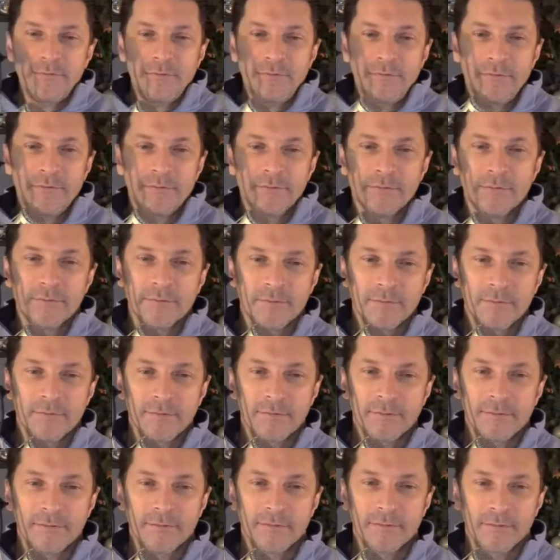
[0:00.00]

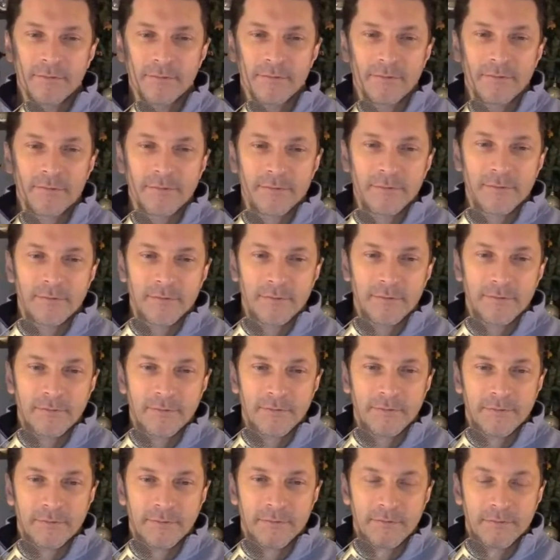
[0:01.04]

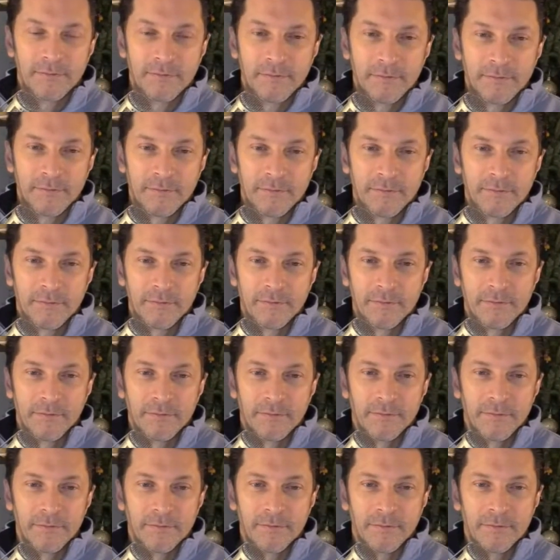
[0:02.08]

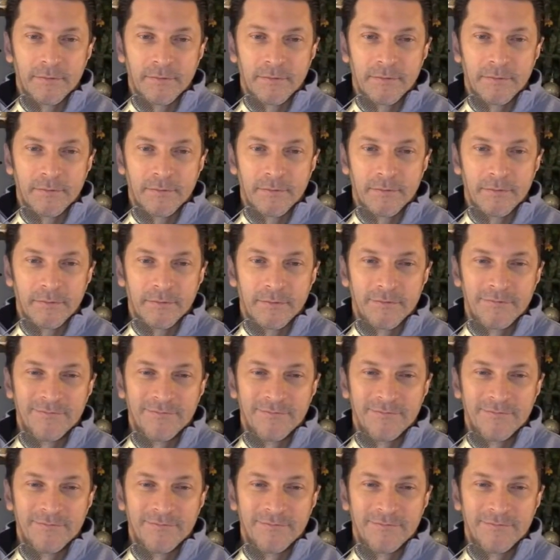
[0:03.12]
[no speech]